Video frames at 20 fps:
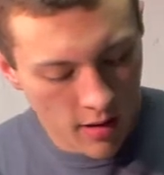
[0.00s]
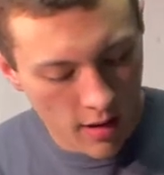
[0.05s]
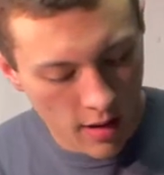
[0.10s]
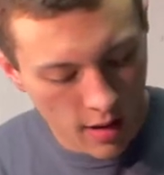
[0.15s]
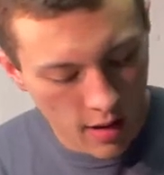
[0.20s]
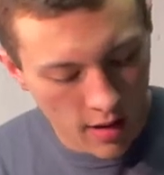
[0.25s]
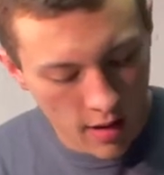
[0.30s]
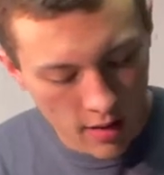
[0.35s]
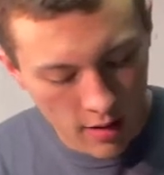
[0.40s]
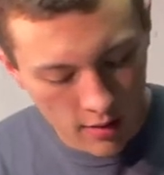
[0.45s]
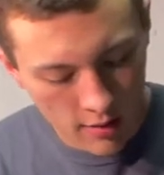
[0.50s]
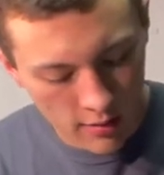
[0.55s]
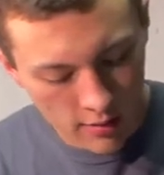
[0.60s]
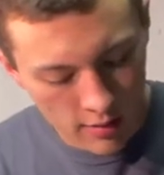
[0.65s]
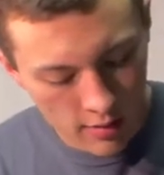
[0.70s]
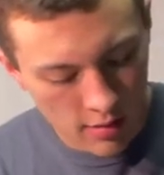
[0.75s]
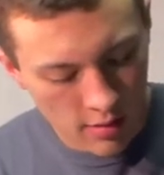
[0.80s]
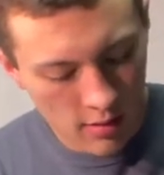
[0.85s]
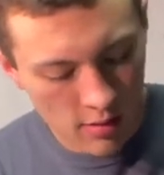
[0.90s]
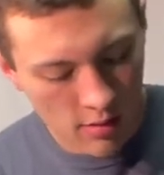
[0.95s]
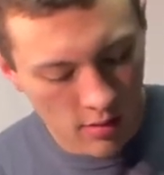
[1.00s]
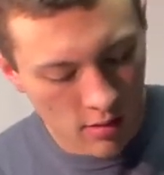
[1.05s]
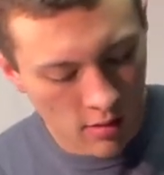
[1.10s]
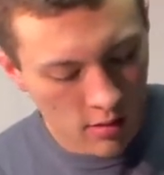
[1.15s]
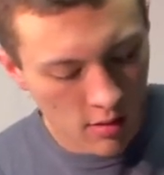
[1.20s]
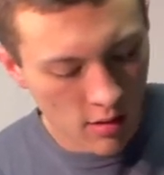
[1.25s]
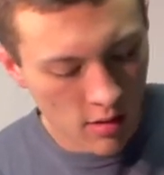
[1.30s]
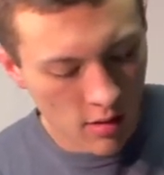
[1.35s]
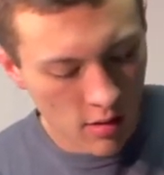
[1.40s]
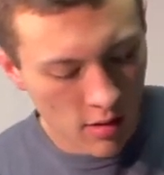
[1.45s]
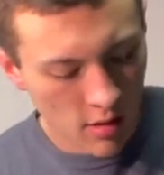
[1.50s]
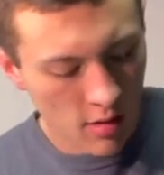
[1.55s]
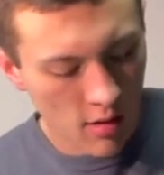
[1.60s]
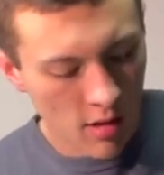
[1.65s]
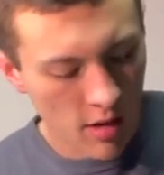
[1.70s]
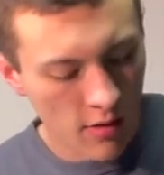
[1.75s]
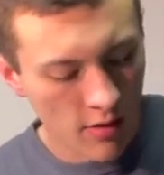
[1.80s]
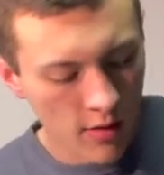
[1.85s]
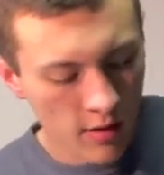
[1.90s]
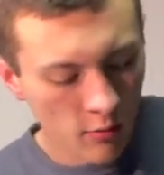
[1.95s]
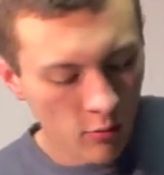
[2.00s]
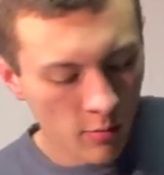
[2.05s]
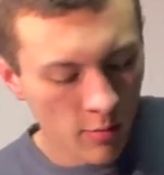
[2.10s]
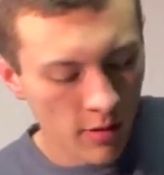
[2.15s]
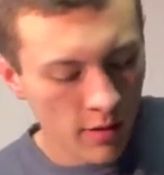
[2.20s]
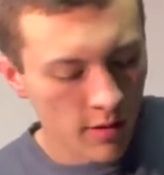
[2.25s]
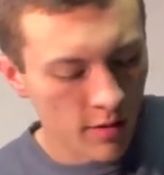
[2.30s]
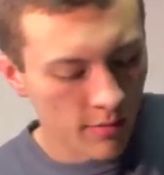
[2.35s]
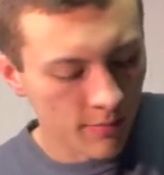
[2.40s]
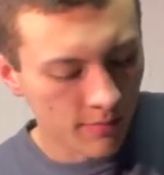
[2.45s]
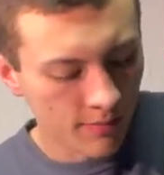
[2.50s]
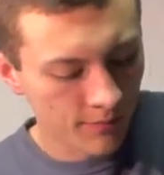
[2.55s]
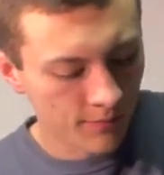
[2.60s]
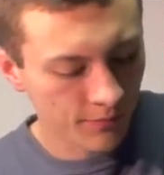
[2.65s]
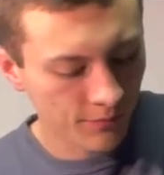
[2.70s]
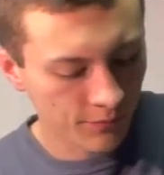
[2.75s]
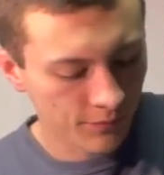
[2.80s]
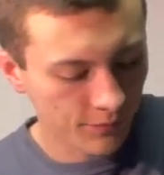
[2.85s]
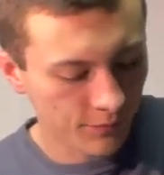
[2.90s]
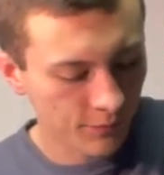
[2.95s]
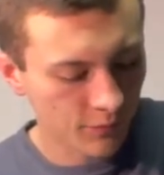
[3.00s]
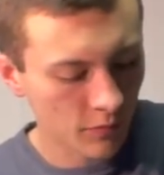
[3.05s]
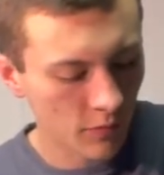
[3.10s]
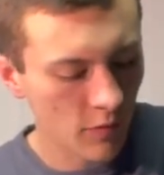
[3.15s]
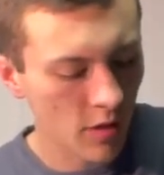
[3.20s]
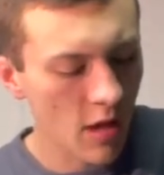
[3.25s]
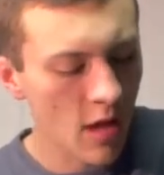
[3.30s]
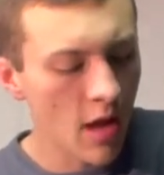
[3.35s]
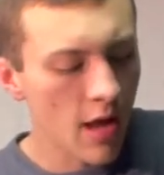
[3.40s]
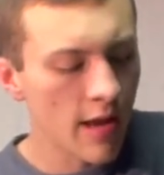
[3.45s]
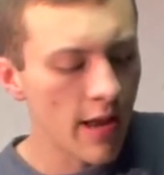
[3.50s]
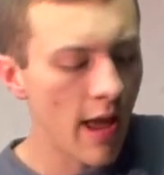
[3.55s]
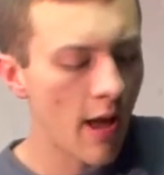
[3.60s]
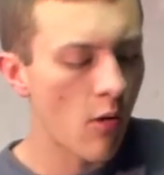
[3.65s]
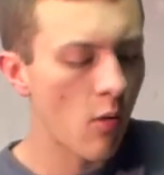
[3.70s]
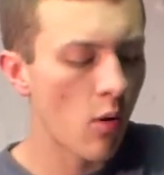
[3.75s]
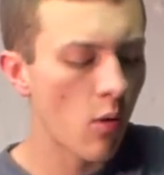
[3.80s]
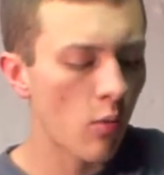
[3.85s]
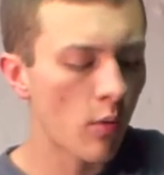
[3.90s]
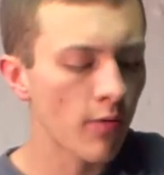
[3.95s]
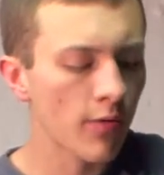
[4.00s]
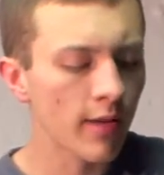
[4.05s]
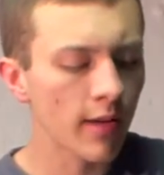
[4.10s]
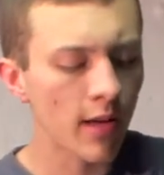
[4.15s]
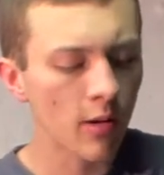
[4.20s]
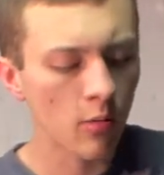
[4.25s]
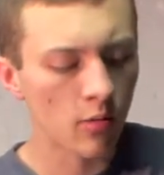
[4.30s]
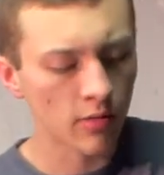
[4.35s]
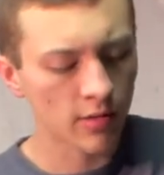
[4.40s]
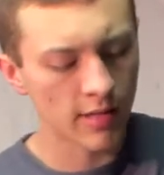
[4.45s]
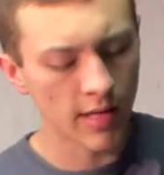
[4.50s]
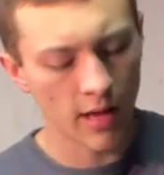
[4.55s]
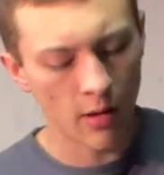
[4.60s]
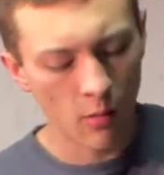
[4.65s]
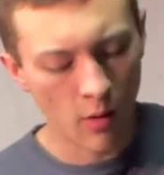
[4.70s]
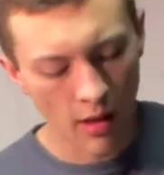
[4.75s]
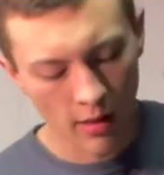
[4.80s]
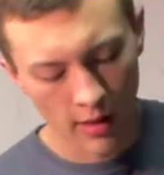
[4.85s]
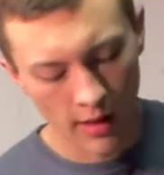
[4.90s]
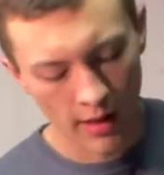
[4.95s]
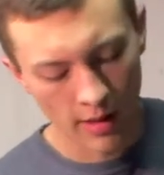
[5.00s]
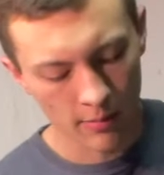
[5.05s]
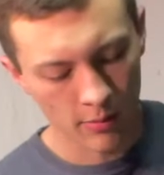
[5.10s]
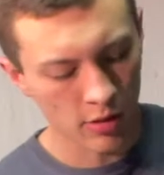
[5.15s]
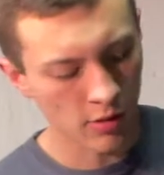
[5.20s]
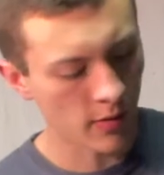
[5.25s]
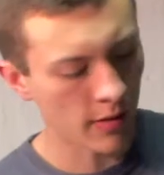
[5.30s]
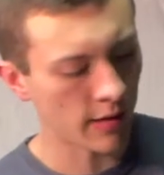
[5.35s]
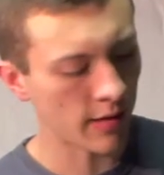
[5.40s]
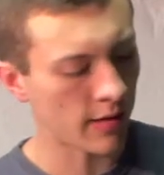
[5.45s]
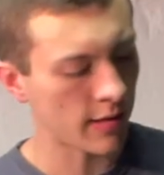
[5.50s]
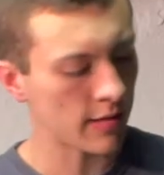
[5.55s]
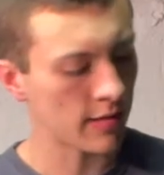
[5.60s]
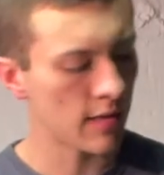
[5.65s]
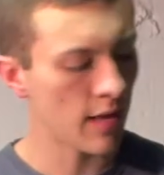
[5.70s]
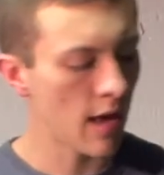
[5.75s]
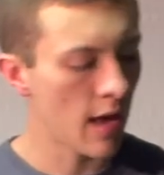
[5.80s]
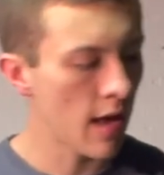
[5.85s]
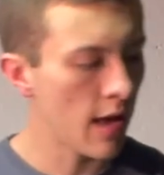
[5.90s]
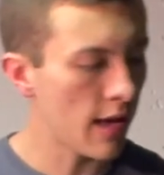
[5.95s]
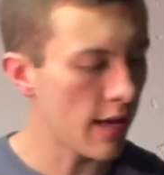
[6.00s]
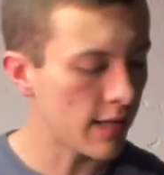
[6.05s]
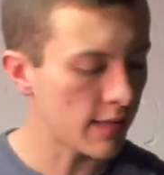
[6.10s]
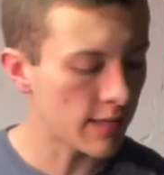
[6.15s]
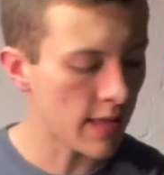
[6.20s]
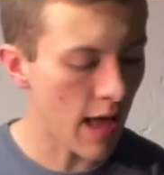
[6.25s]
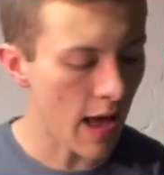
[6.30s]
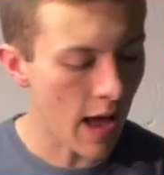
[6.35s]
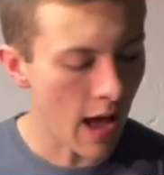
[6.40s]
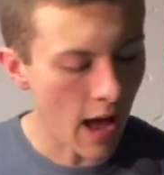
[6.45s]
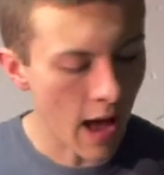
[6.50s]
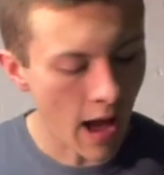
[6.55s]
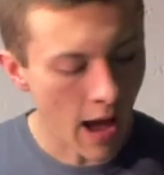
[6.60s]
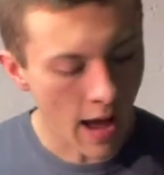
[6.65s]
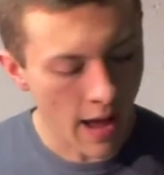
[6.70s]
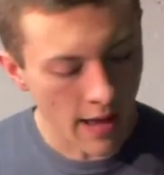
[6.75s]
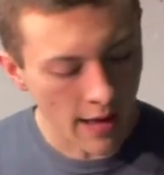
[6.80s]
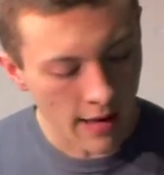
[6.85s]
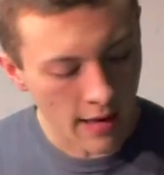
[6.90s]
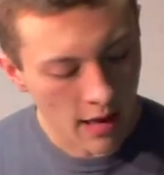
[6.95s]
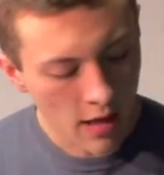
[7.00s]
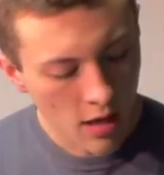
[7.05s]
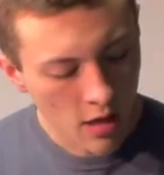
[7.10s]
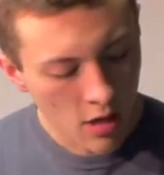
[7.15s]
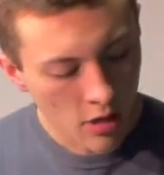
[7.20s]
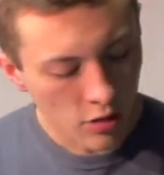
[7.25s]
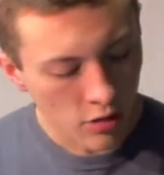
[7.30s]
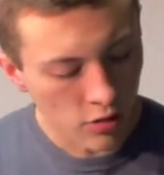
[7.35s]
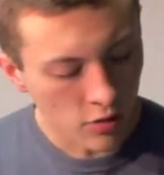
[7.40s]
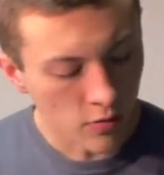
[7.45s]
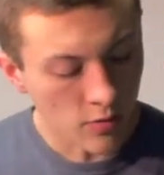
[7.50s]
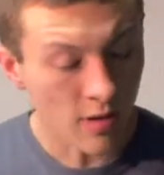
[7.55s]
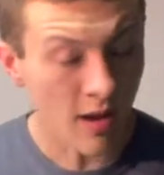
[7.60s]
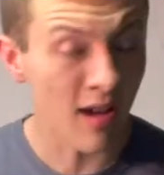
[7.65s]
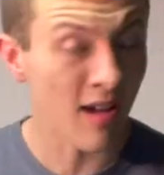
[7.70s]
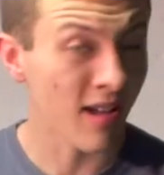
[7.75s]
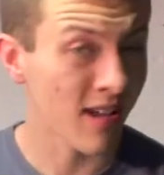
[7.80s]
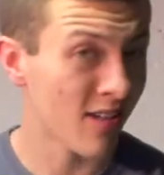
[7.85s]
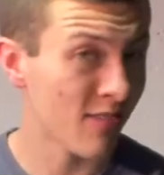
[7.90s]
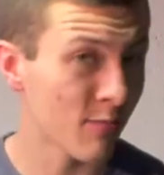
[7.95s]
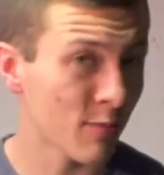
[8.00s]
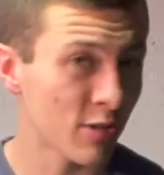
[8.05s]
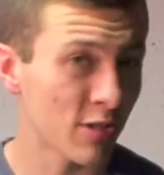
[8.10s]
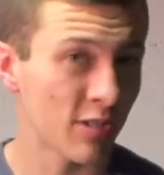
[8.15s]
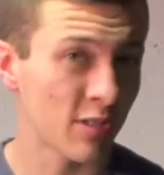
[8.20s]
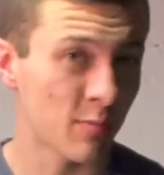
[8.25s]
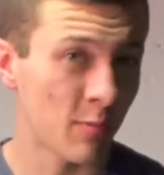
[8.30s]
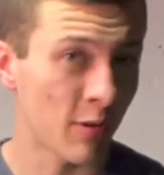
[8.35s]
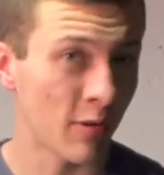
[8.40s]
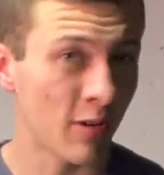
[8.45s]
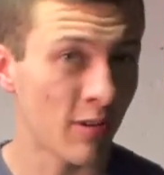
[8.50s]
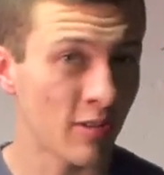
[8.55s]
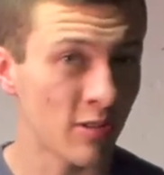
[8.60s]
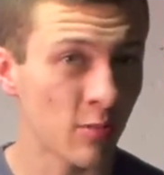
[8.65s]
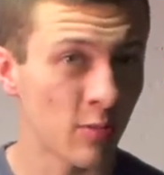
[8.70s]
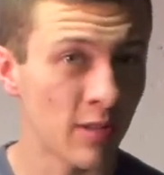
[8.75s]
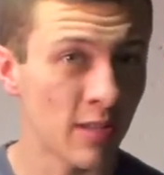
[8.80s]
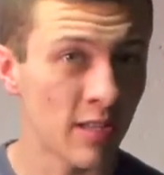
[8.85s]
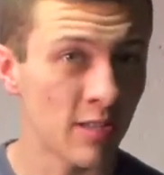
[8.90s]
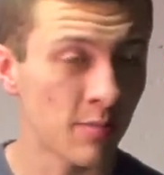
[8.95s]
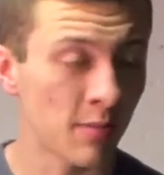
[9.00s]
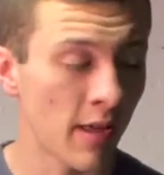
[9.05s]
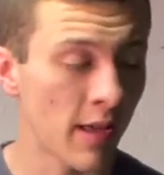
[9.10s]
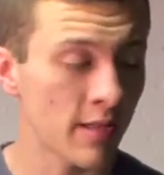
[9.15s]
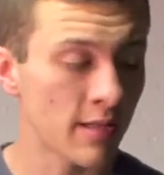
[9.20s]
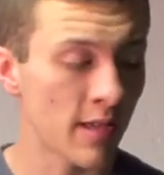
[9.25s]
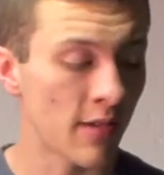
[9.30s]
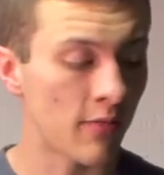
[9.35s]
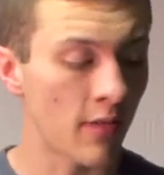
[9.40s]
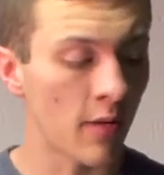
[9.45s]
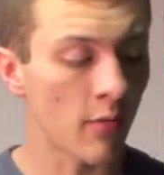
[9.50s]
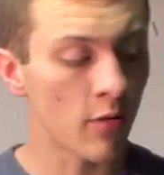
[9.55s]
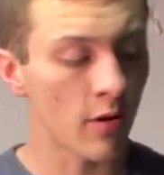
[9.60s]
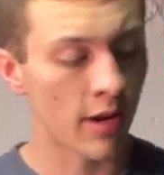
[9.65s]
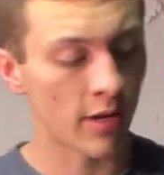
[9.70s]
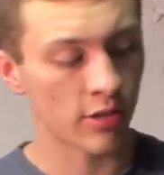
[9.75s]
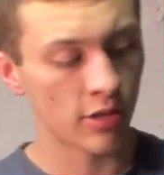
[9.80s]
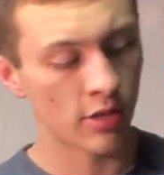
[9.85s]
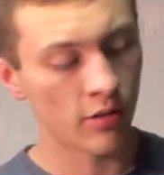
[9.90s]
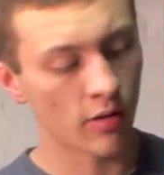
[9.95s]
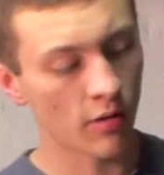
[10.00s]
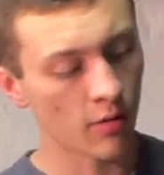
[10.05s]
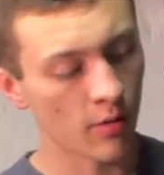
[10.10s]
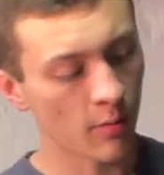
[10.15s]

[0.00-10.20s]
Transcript: and then we'll be good. Now, one thing I will say while I am doing this is that I do not have much experience with these plants. I've never actually grown them